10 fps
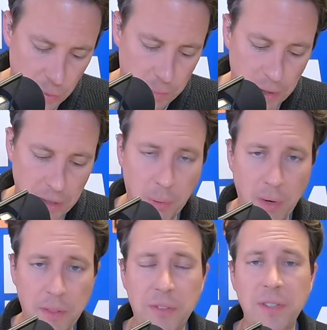we put in
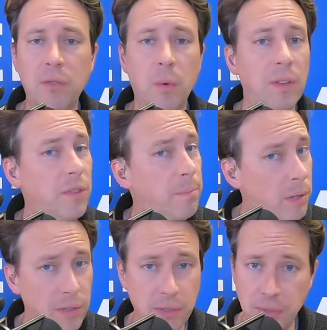parentheses, was the
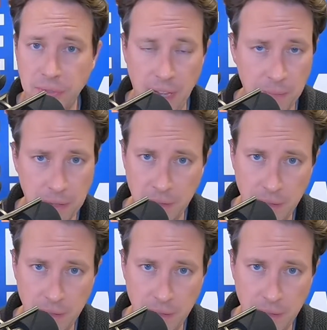personal statement.